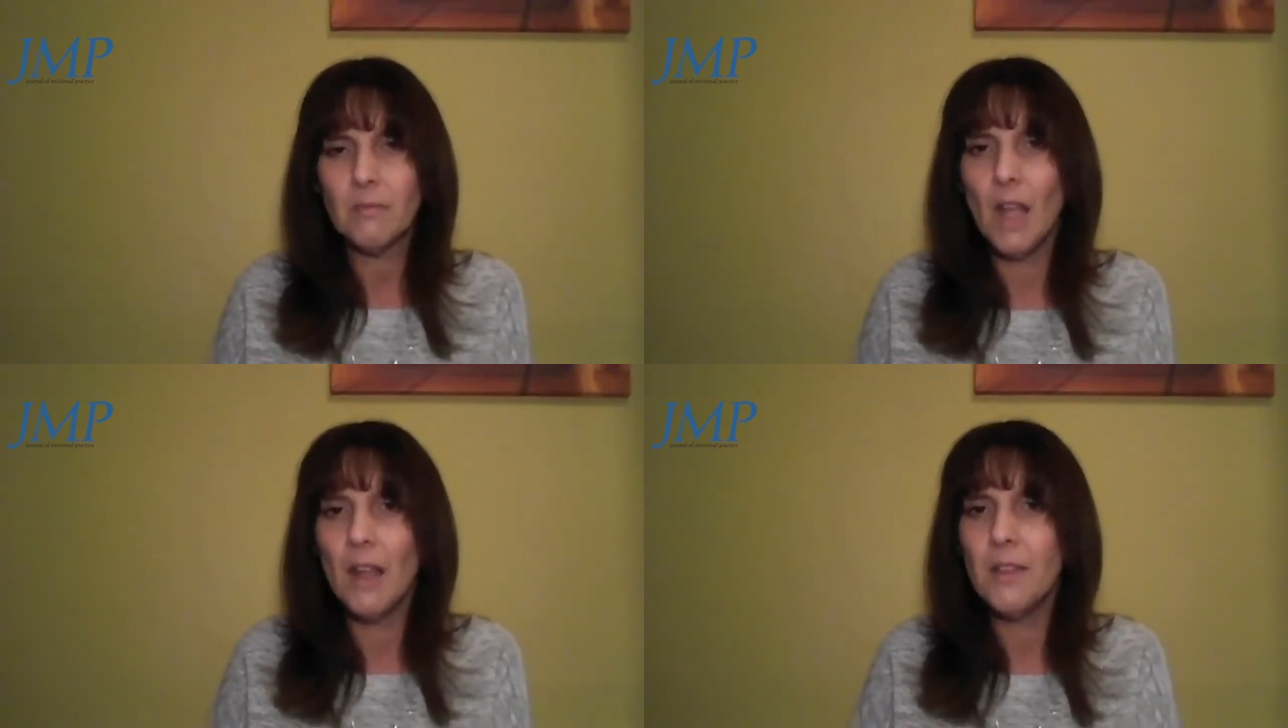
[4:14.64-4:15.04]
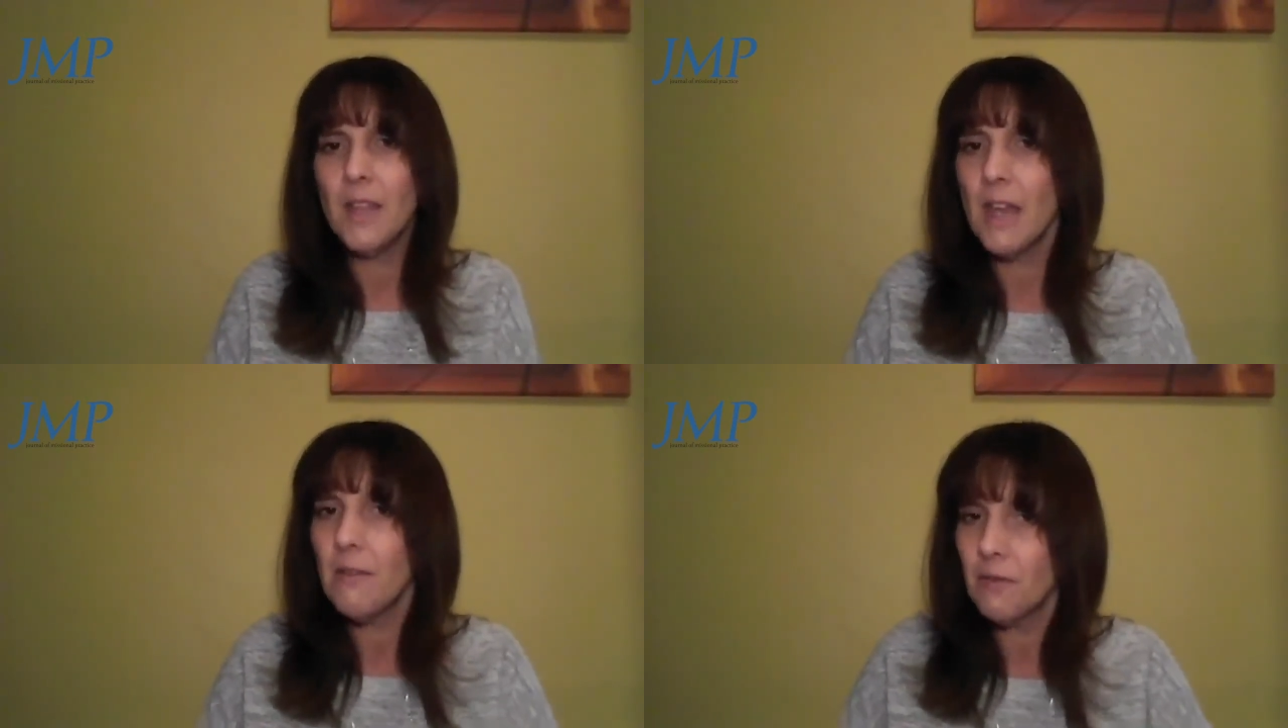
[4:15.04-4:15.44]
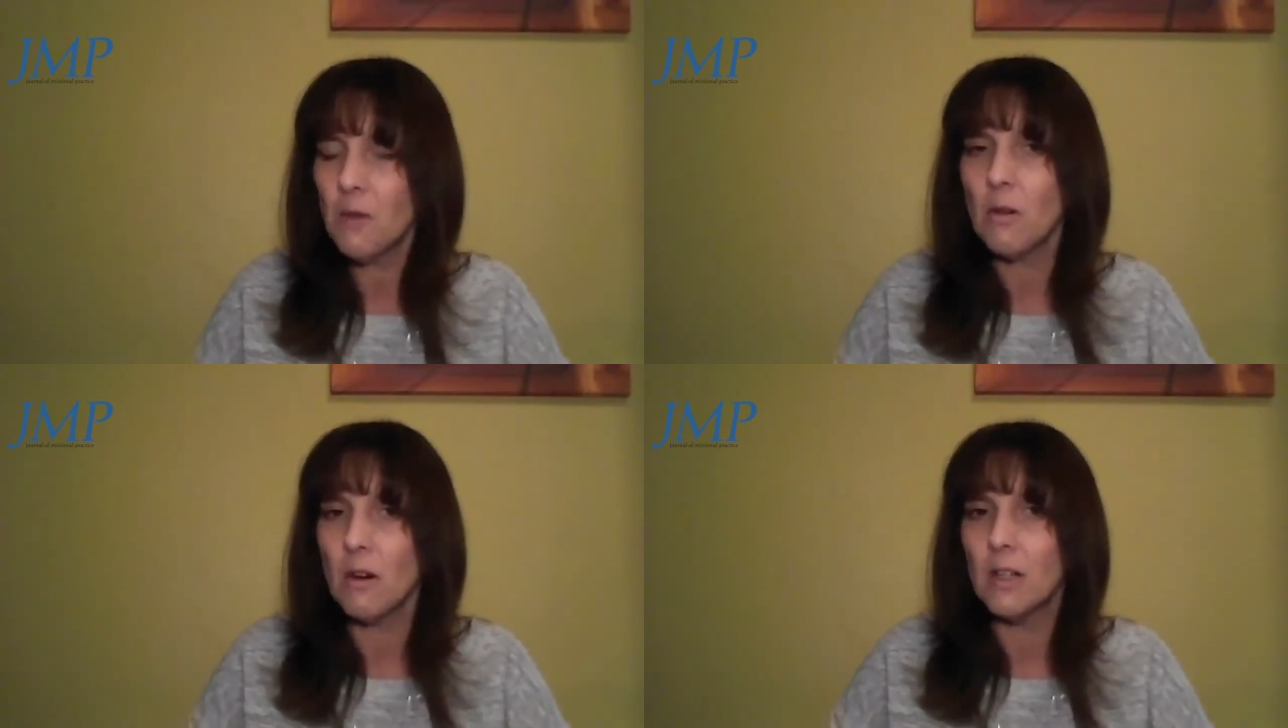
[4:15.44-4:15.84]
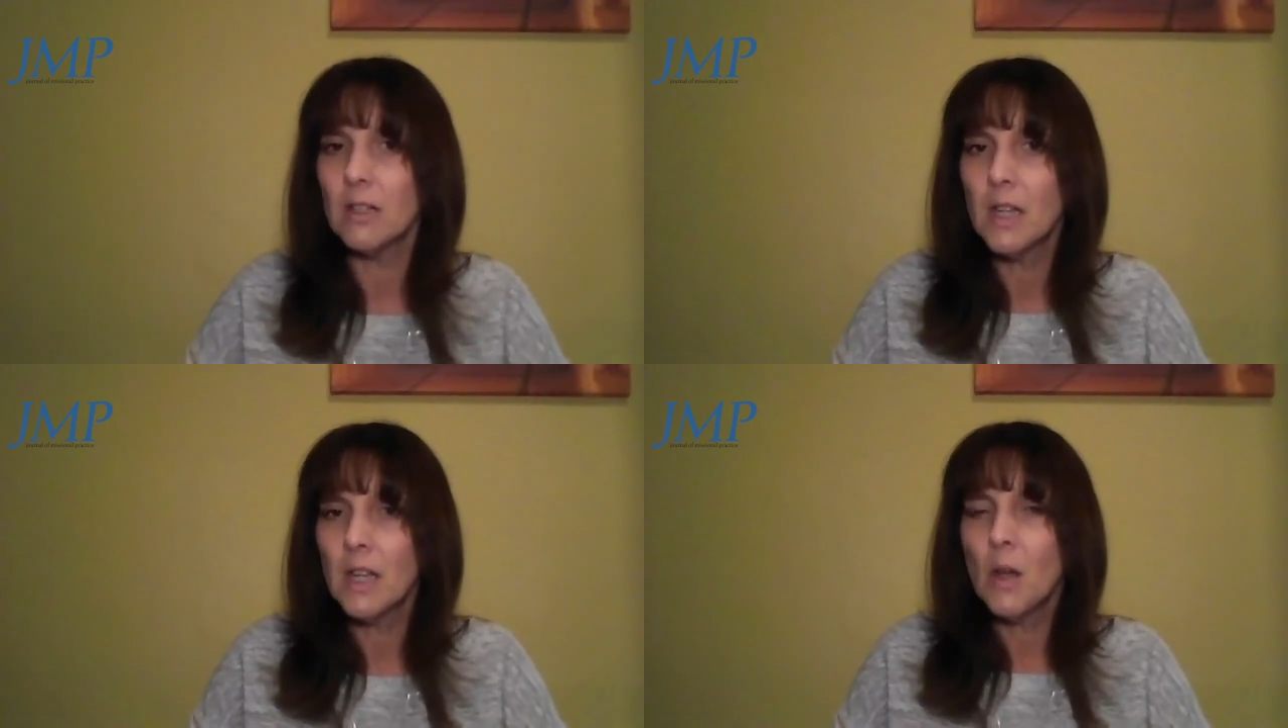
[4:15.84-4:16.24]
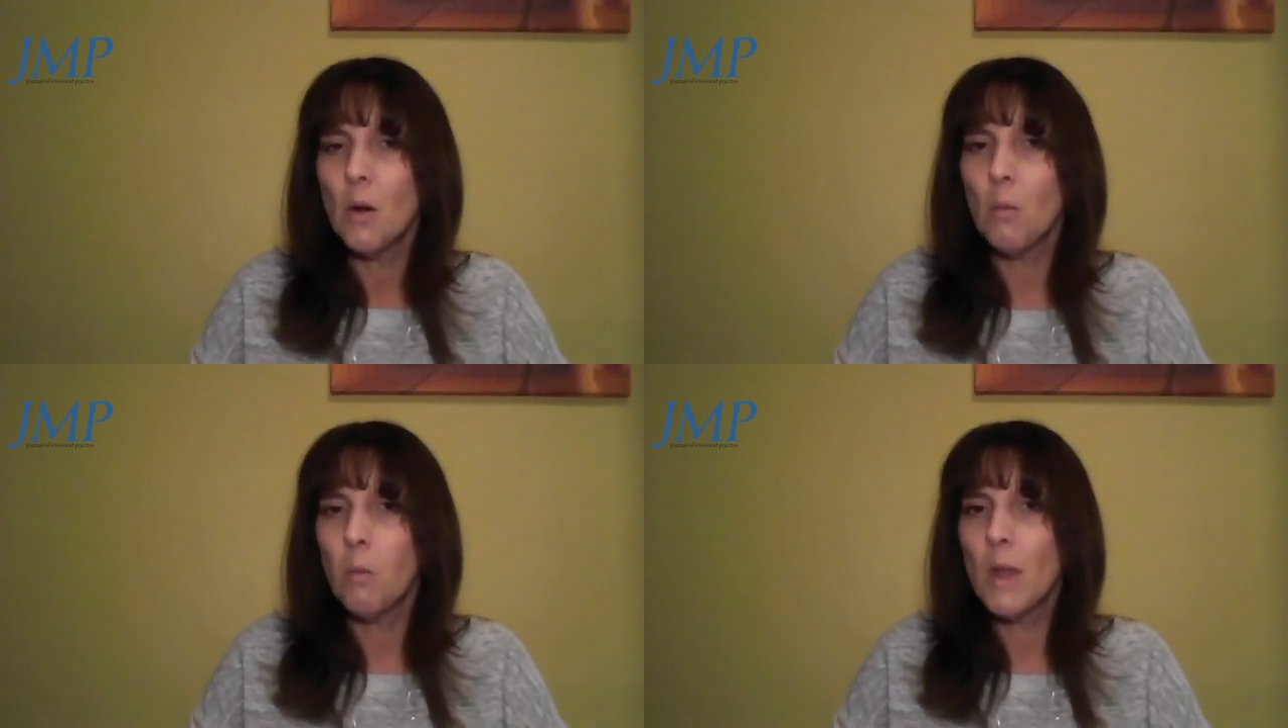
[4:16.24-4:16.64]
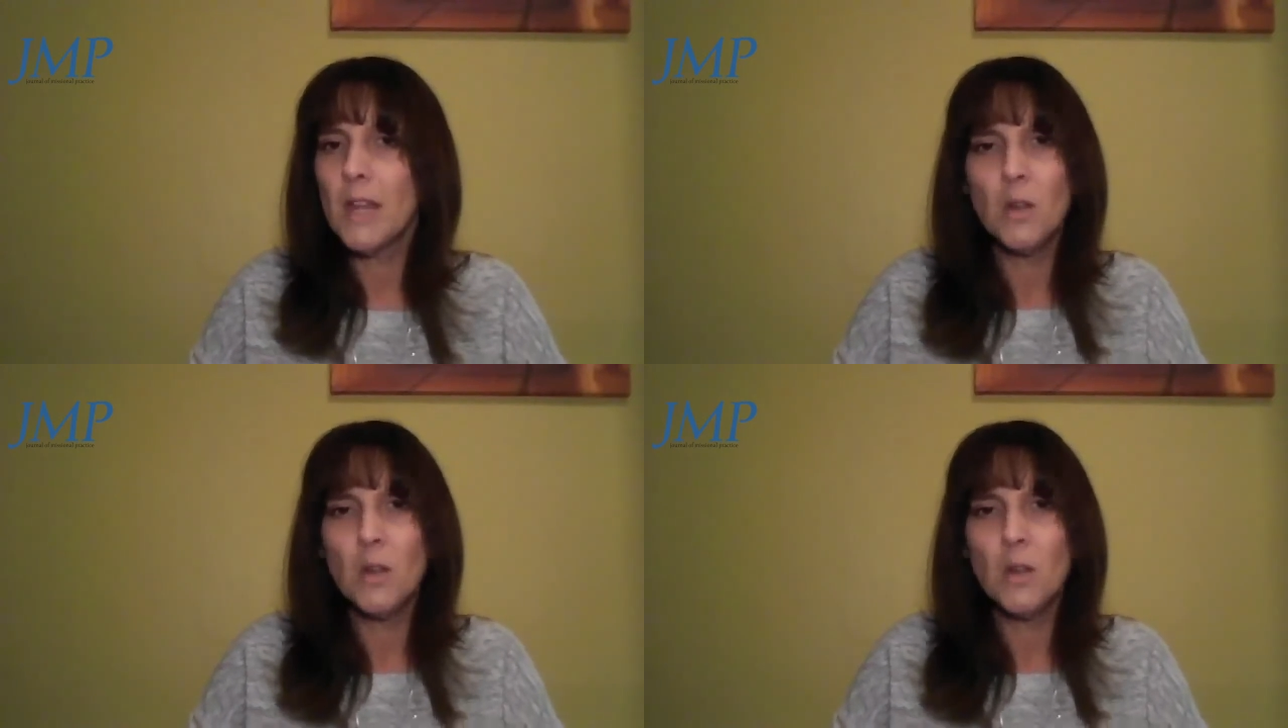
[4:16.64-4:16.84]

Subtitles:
And therefore, we're